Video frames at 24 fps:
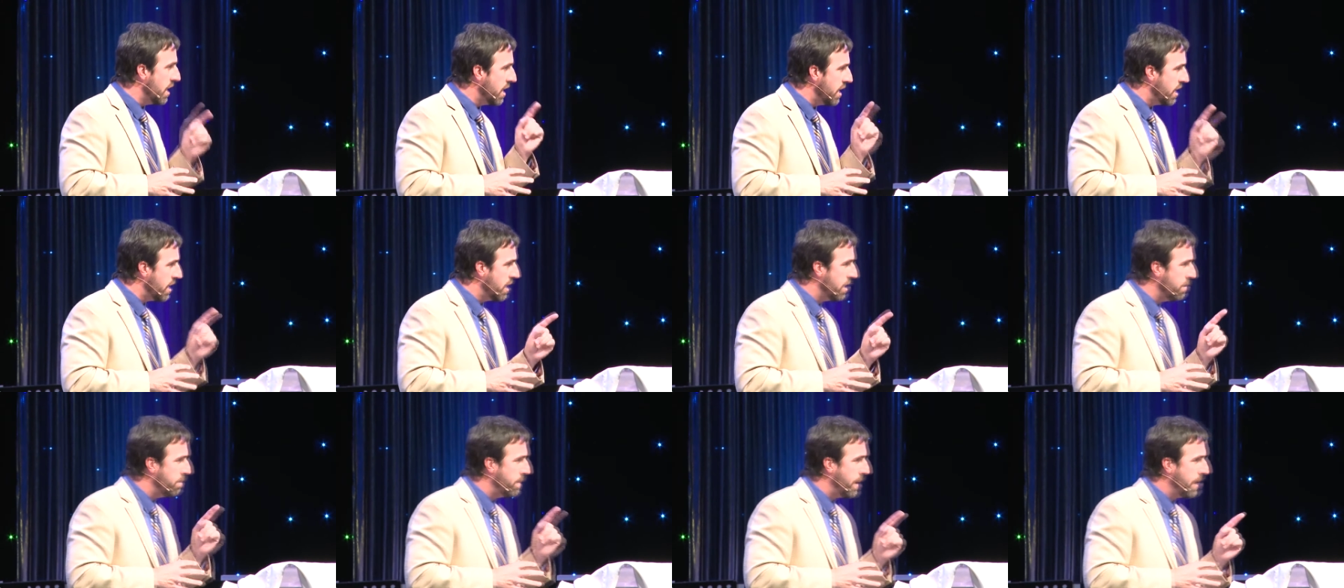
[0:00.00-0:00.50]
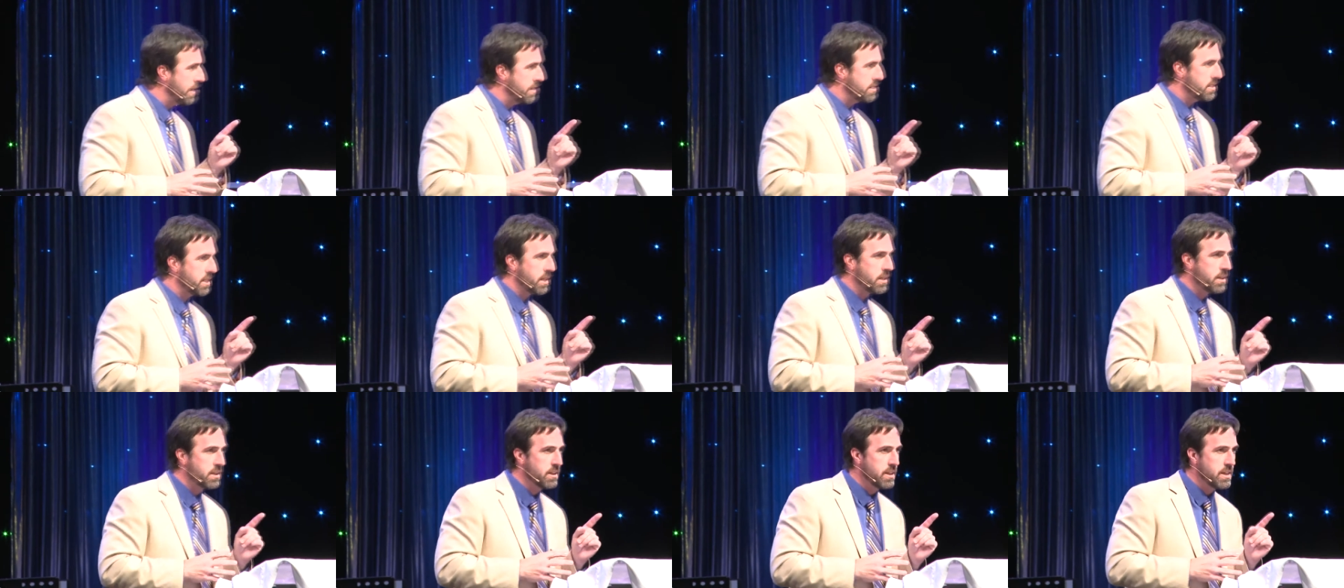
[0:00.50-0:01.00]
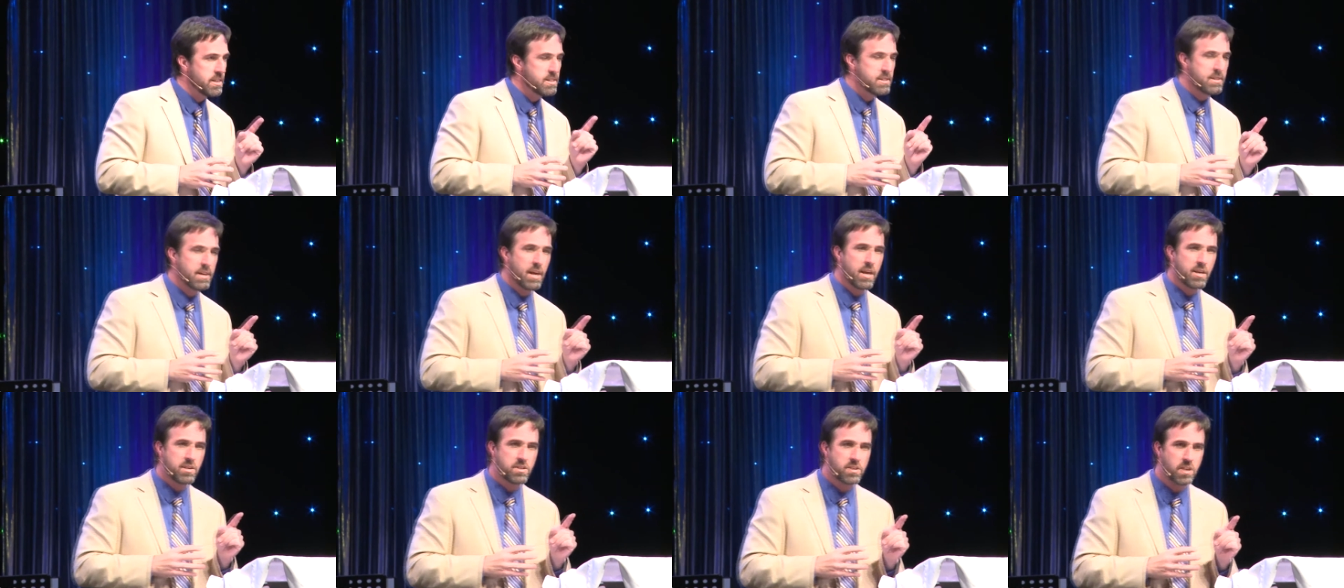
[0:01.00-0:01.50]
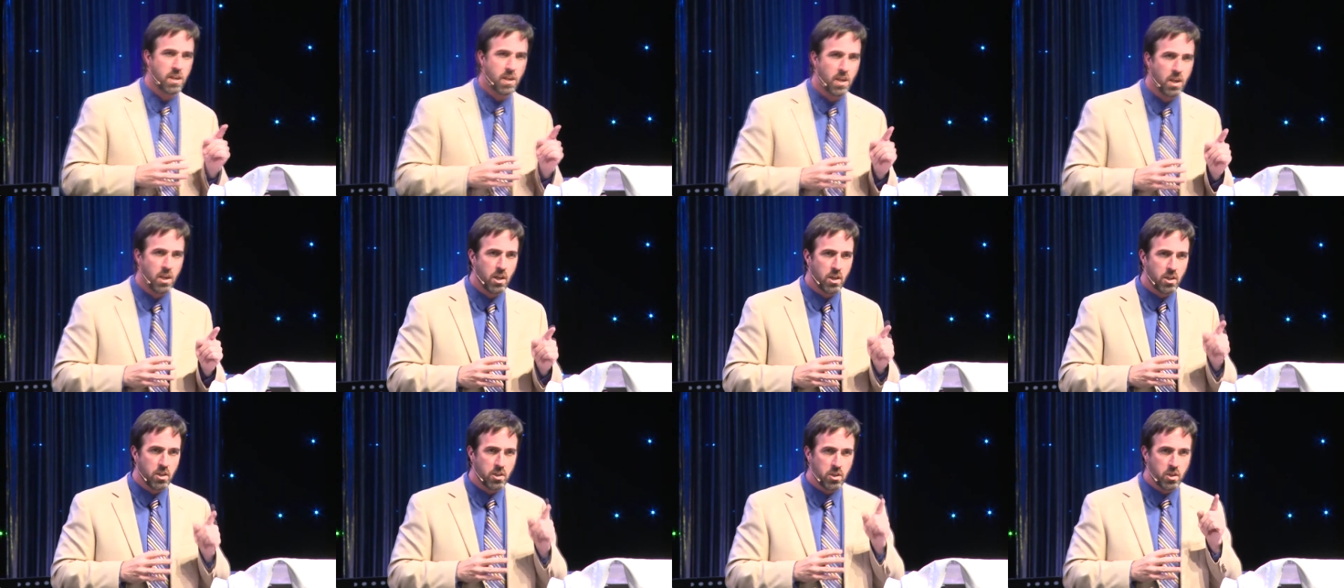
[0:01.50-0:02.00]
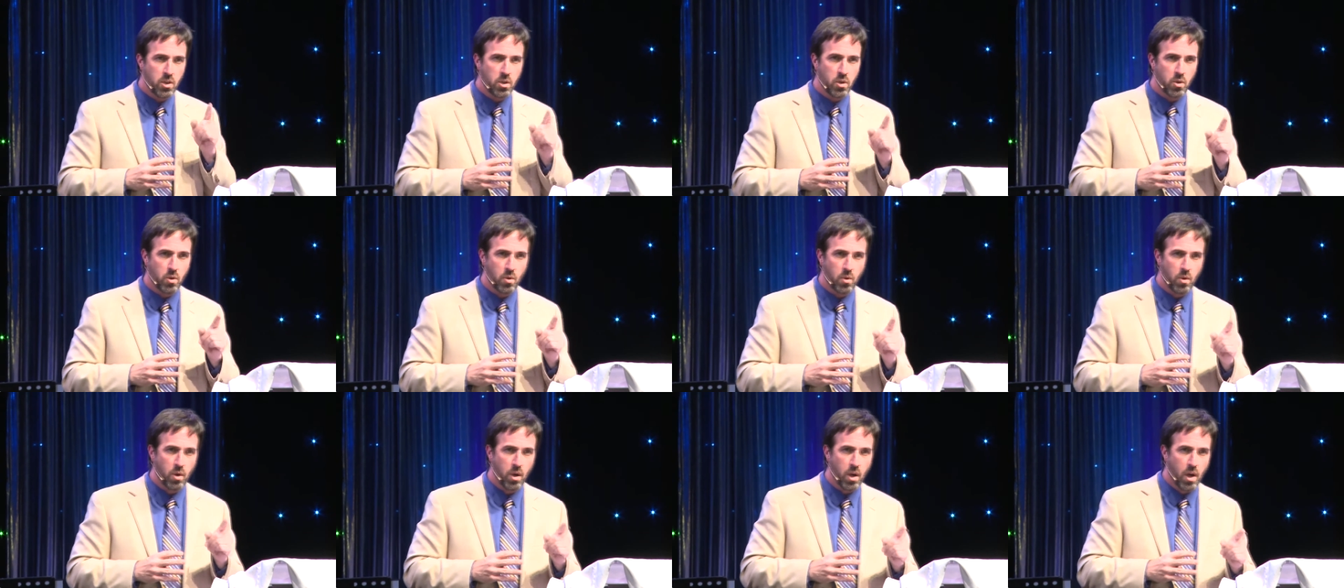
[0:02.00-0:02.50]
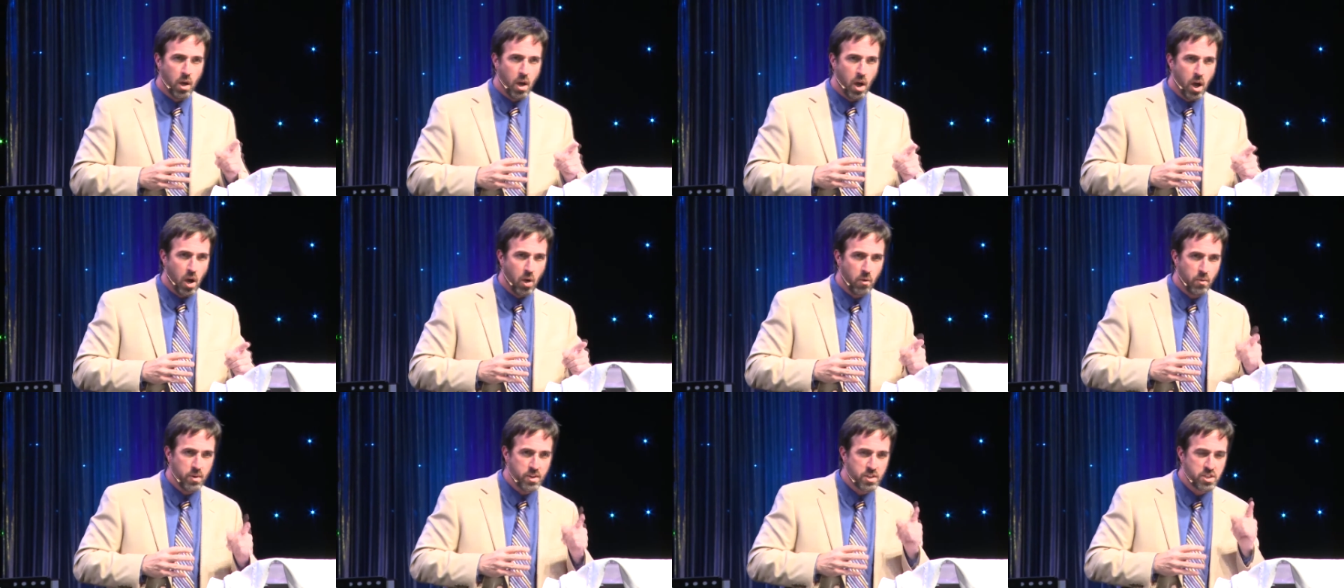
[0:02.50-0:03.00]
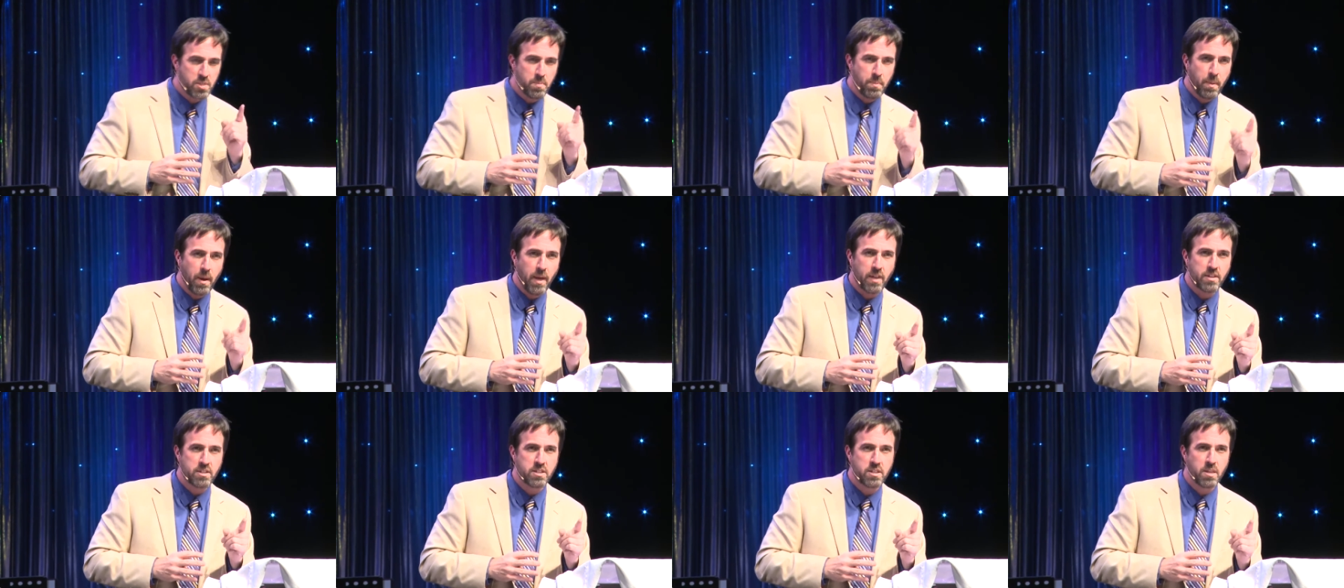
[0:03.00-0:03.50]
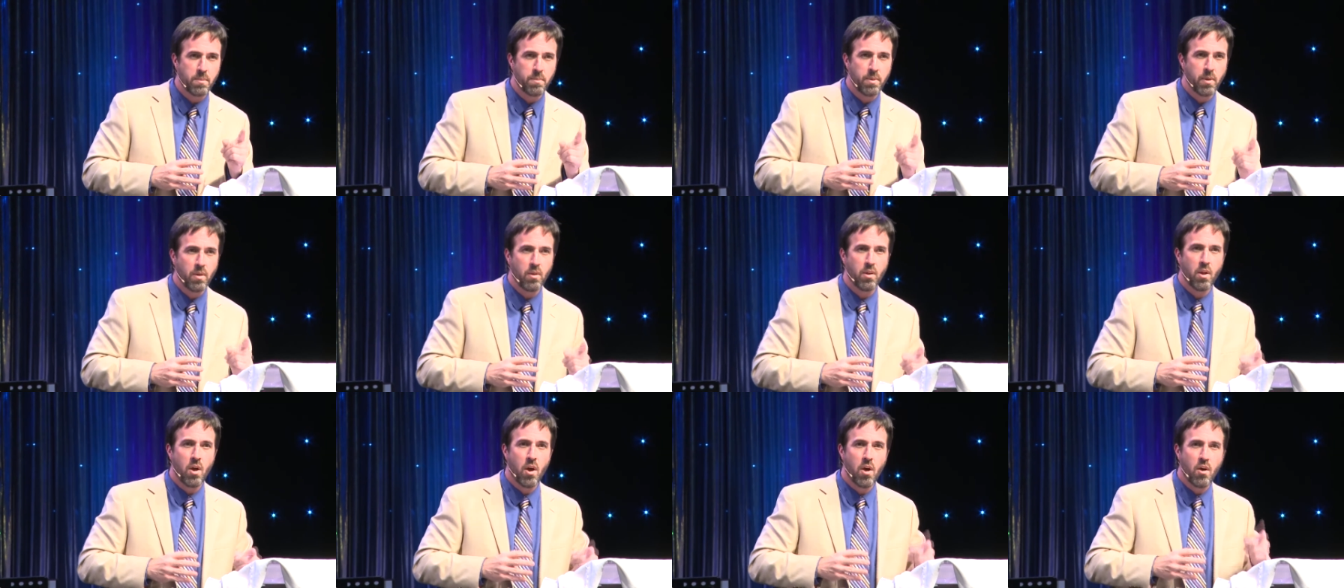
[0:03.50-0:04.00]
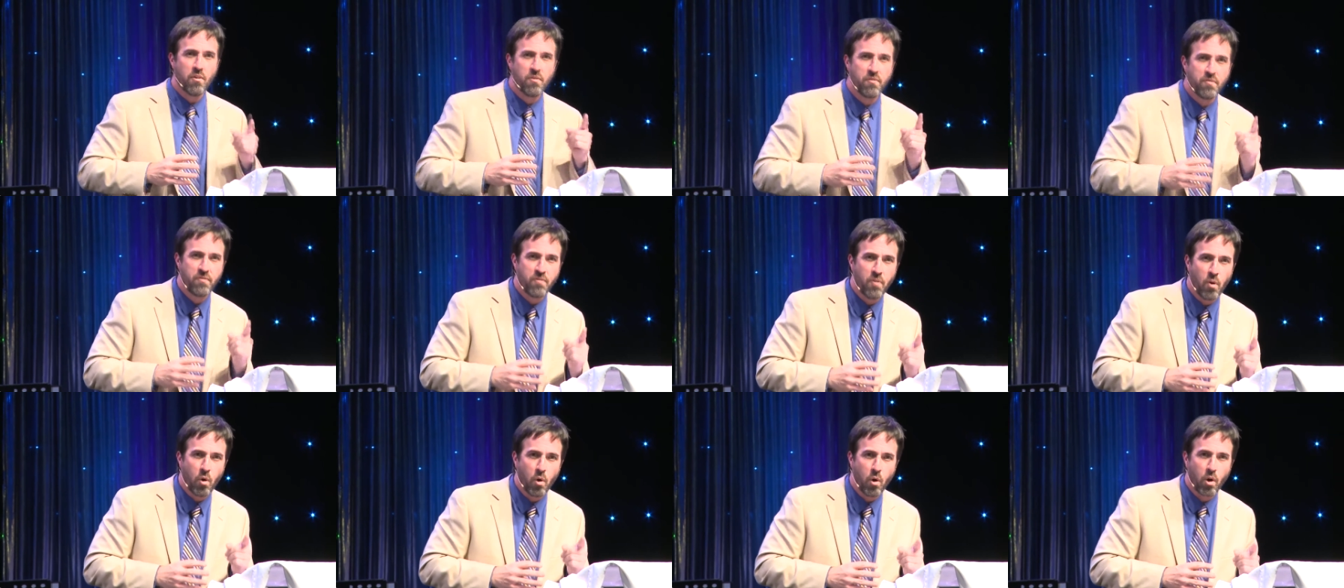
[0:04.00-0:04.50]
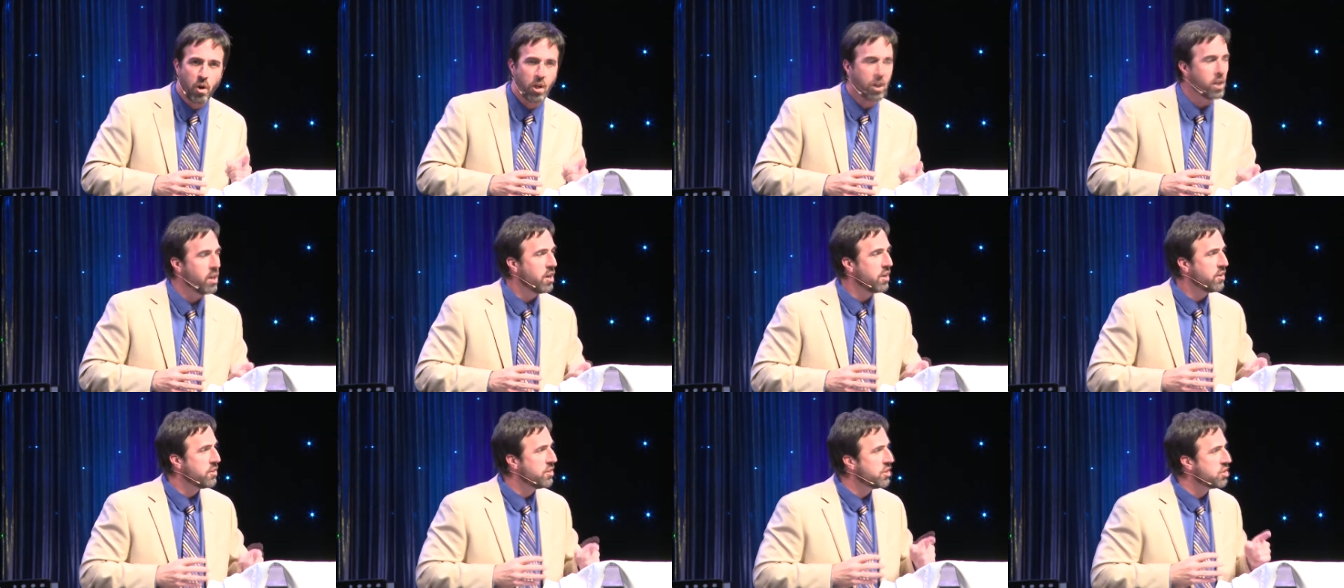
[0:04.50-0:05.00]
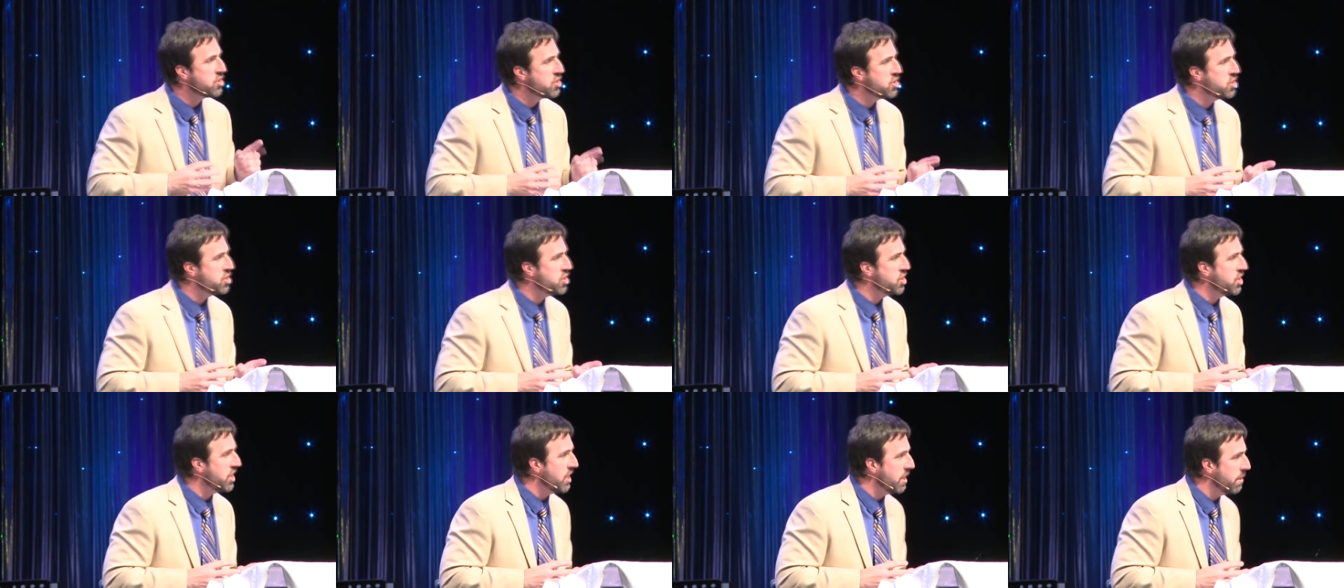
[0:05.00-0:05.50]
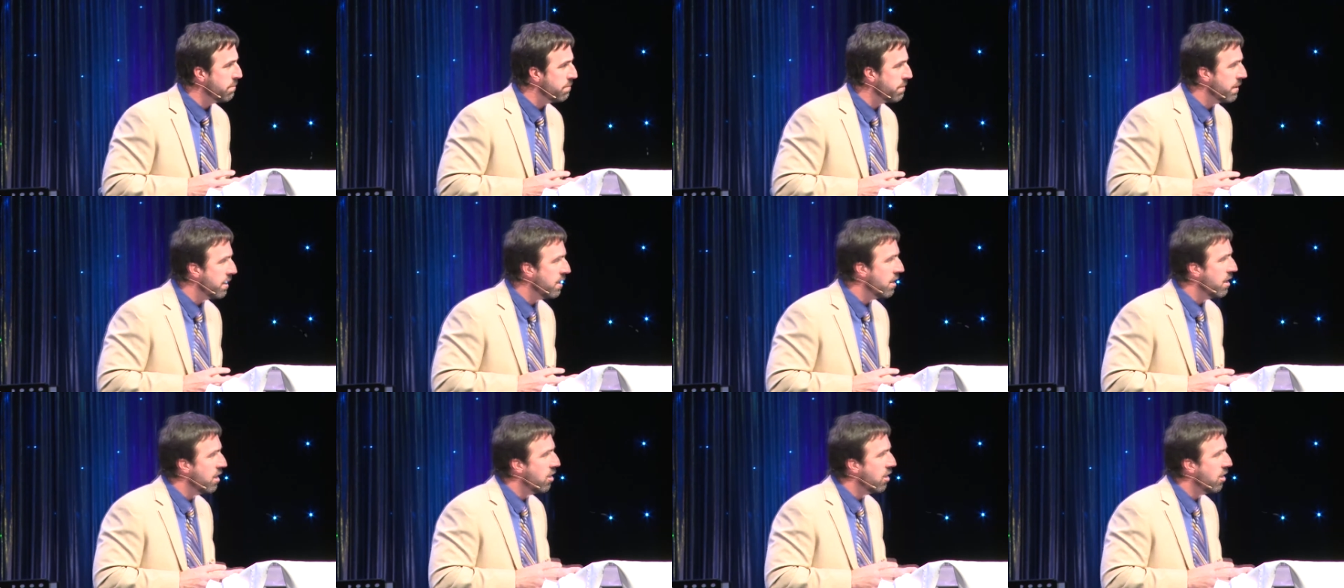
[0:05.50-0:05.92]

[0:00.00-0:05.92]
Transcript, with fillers: He basically says, You are responsible for the sheep.